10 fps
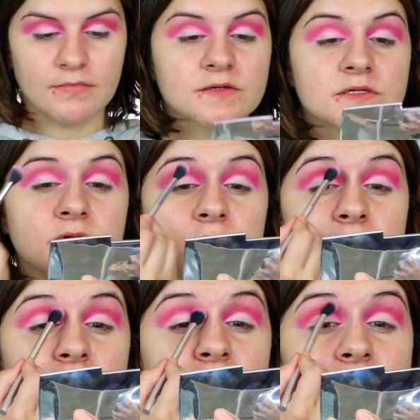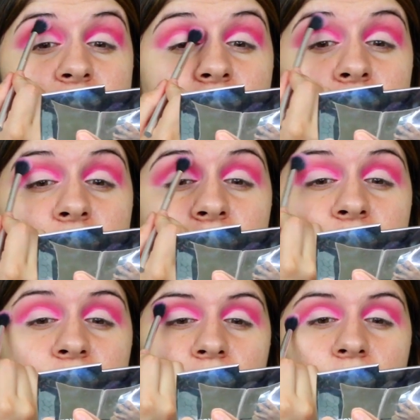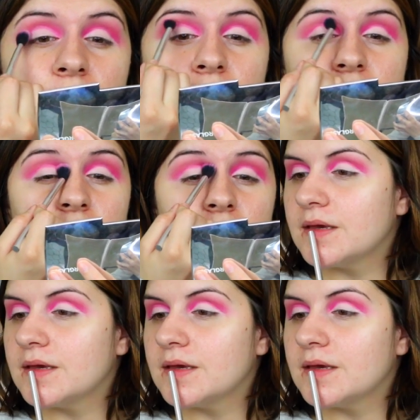I'm actually going to blend this out even more.